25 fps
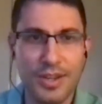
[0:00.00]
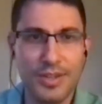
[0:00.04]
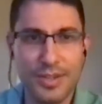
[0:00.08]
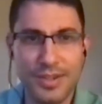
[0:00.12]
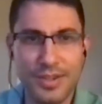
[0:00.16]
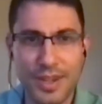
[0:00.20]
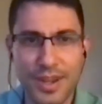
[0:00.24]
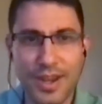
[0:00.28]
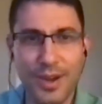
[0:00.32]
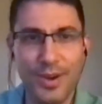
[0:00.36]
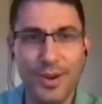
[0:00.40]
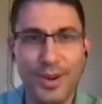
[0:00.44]

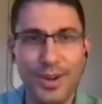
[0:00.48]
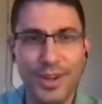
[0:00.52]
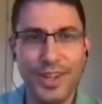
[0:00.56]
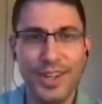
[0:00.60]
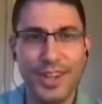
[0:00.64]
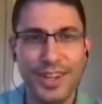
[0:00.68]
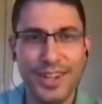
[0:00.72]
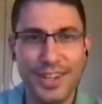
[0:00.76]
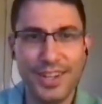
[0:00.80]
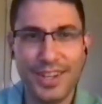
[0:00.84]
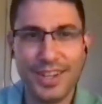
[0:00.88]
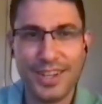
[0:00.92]
So
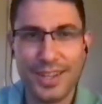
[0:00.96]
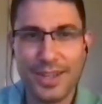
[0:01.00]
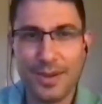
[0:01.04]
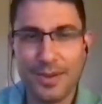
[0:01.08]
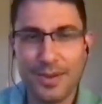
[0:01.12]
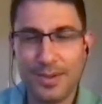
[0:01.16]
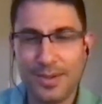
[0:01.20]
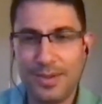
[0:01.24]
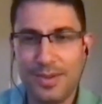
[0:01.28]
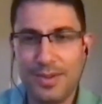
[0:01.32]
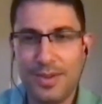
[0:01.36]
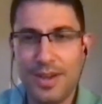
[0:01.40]
that
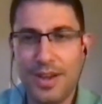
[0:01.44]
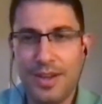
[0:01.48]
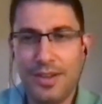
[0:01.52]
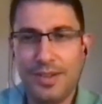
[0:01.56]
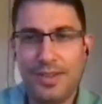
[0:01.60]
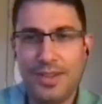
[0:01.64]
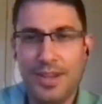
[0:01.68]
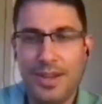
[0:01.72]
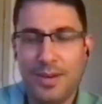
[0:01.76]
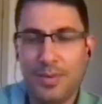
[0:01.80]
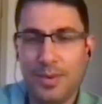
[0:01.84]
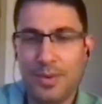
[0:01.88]
was not
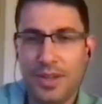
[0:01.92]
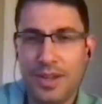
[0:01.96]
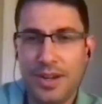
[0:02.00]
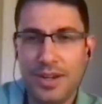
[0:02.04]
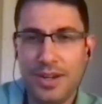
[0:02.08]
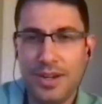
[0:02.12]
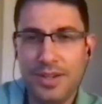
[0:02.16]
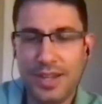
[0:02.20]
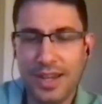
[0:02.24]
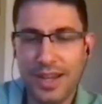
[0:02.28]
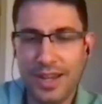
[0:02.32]
said with any